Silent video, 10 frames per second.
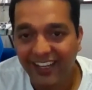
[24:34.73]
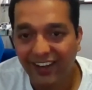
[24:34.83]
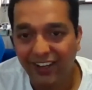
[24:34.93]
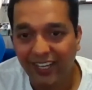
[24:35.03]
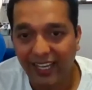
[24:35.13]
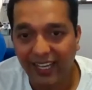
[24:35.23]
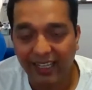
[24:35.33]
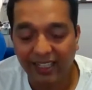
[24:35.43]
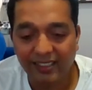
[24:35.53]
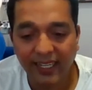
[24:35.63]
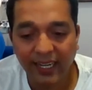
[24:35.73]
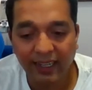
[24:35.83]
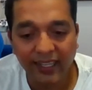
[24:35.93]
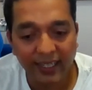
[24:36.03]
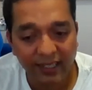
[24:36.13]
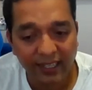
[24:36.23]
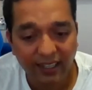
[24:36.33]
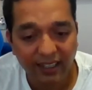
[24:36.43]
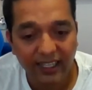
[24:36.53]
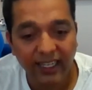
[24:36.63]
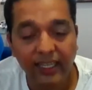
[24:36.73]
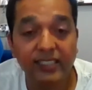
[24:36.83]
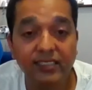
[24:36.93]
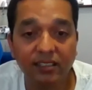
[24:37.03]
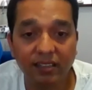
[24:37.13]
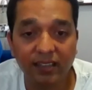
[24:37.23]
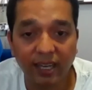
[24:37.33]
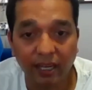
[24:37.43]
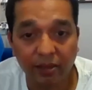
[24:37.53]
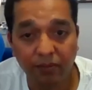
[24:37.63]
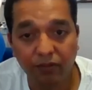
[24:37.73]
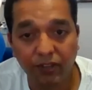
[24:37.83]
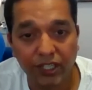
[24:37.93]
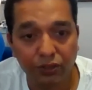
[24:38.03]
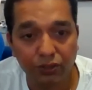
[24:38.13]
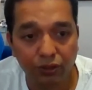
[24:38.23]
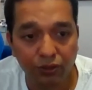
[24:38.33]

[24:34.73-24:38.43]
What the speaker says: Okay, and the second technical day is the time where you